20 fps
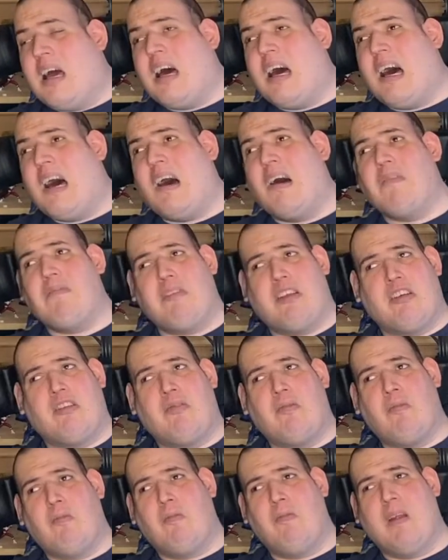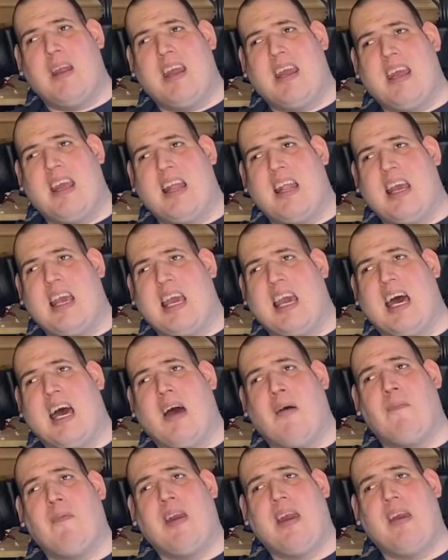I'm just really
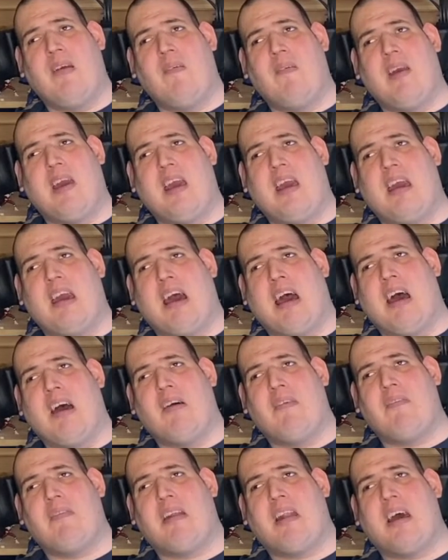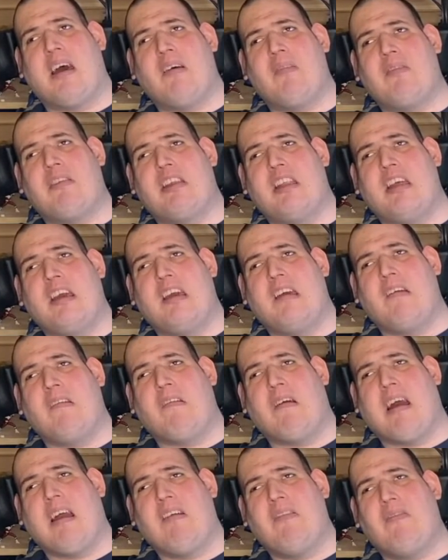happy we have an absolutely
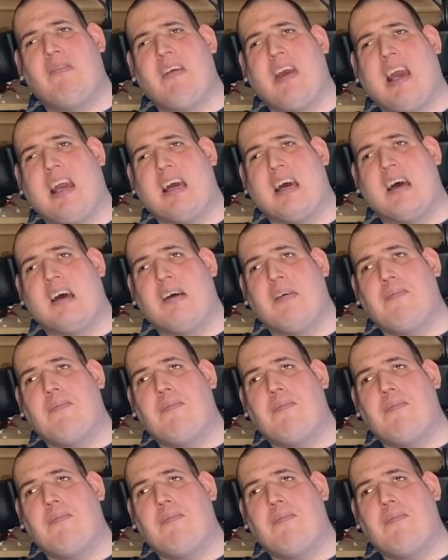great figure.